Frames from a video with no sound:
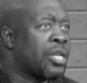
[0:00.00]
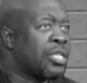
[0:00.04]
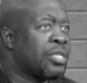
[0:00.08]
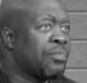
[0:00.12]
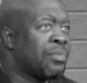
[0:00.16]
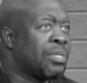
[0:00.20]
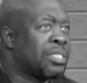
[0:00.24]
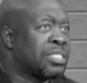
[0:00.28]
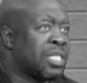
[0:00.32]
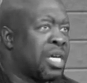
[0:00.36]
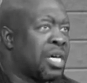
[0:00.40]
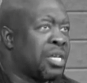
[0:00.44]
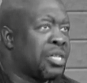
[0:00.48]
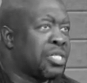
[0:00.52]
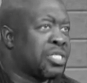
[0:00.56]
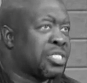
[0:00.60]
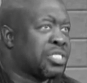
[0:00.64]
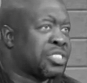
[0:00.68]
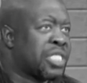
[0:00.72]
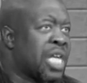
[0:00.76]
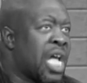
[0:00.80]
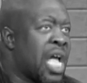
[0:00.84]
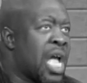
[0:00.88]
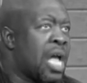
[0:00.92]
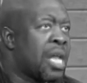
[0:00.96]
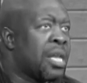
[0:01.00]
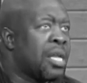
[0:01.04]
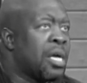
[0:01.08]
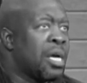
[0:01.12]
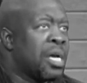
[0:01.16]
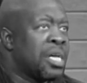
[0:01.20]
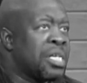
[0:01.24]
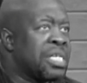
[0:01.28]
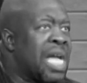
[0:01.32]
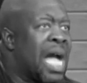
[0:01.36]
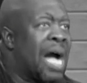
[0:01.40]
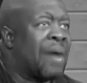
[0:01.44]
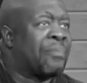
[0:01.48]
you must understand
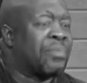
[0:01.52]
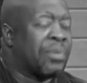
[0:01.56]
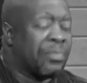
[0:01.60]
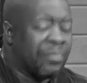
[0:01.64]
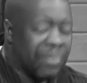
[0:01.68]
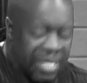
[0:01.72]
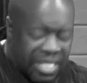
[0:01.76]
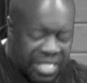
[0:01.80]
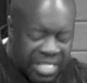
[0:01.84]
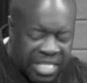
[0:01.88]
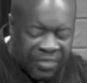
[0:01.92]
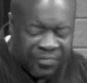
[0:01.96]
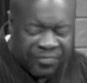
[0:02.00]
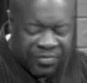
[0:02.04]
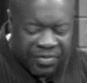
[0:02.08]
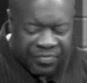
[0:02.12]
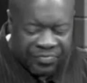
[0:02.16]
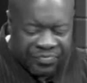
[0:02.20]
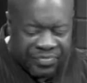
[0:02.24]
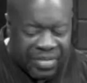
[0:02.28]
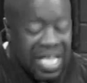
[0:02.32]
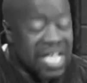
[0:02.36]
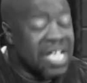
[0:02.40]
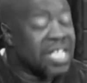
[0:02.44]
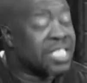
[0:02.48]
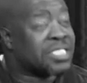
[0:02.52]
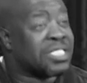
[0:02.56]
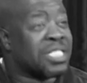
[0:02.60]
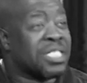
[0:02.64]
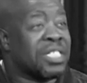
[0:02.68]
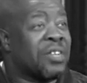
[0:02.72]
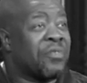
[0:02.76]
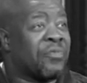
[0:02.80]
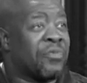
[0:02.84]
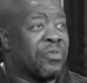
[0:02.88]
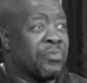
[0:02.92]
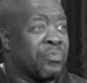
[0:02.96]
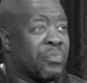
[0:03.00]
you have to be different things to
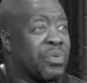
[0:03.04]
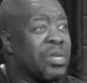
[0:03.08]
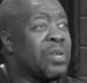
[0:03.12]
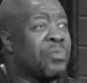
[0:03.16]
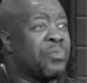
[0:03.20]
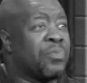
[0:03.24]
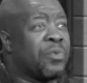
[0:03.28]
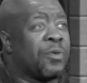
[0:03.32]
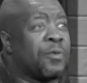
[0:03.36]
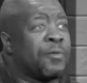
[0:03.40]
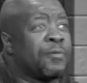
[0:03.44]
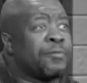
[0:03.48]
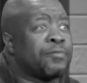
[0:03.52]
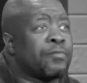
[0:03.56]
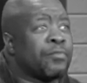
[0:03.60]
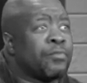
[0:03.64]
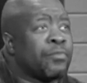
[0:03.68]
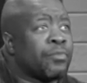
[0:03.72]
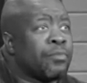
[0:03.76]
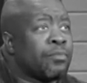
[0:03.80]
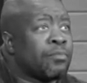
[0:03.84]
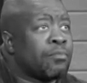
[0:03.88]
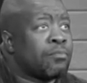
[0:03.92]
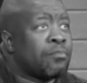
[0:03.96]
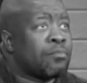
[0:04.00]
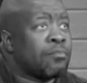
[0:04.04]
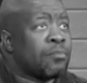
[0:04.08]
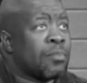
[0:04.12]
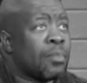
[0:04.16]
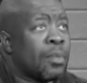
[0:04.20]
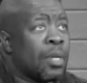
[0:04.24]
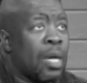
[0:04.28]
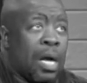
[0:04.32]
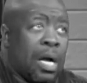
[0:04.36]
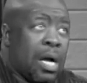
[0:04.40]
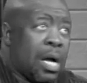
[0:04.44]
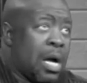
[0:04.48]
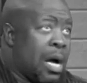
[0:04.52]
different people.
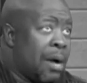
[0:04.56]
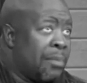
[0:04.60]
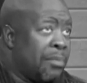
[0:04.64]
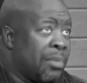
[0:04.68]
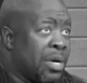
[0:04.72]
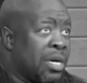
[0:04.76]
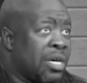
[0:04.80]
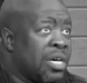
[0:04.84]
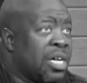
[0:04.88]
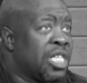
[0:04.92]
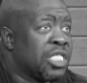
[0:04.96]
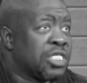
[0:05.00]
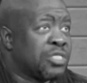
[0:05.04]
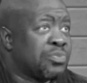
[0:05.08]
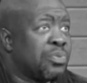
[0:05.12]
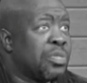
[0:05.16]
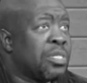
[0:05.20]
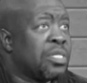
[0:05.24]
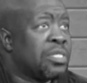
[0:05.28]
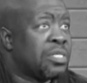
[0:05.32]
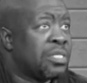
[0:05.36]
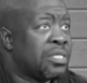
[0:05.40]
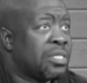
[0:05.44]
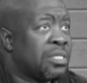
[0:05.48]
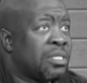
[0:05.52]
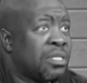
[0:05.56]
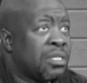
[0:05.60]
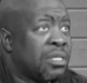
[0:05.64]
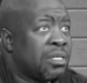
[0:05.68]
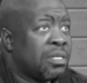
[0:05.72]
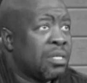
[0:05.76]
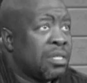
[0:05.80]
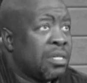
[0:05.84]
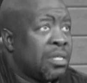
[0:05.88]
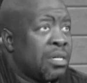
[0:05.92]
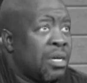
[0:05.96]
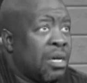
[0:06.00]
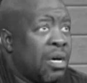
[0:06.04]
I'm a husband
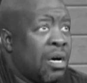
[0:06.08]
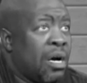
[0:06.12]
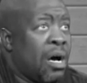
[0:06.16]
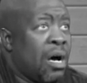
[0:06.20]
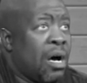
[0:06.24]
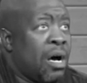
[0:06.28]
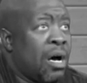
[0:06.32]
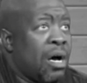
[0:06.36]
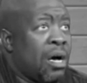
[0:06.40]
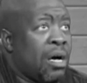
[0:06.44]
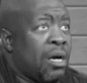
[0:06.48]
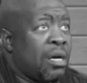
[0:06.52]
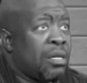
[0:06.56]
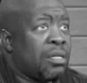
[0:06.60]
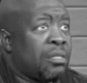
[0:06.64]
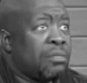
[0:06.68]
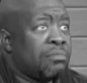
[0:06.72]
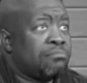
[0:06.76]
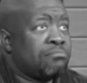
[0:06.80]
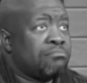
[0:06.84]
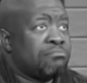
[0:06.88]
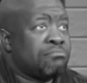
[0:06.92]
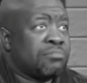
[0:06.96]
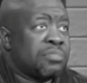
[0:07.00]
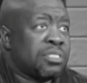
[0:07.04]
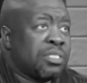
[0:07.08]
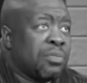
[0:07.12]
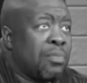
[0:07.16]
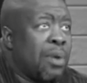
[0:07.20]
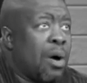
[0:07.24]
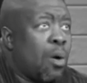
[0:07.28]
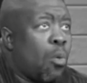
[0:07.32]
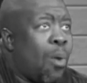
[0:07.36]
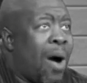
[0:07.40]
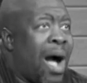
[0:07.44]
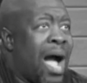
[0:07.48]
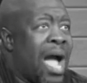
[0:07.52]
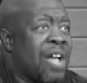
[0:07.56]
uh, to my
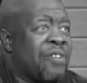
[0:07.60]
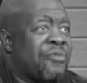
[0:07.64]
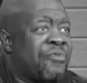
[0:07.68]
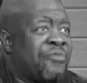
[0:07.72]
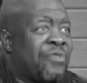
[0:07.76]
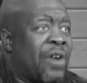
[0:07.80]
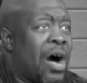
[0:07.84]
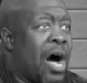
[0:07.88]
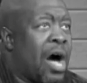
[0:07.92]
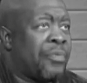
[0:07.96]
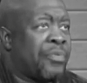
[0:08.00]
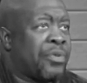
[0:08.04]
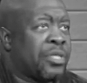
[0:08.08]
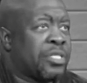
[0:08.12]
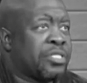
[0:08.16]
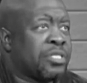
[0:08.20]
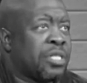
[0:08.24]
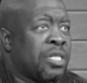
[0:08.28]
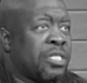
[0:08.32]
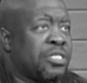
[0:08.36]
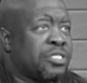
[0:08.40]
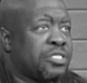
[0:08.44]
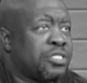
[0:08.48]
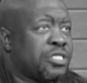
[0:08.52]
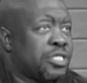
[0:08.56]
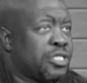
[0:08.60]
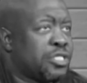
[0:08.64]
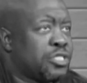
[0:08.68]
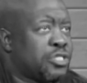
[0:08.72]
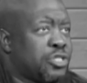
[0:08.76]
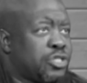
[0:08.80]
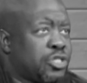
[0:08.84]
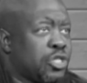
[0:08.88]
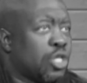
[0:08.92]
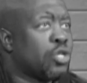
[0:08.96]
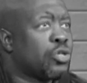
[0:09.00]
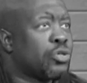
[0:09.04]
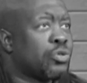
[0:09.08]
wife, father to, to the
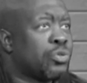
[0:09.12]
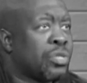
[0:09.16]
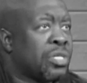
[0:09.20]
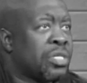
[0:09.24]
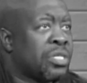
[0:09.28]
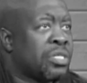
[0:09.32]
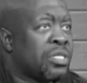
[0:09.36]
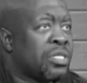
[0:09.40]
children.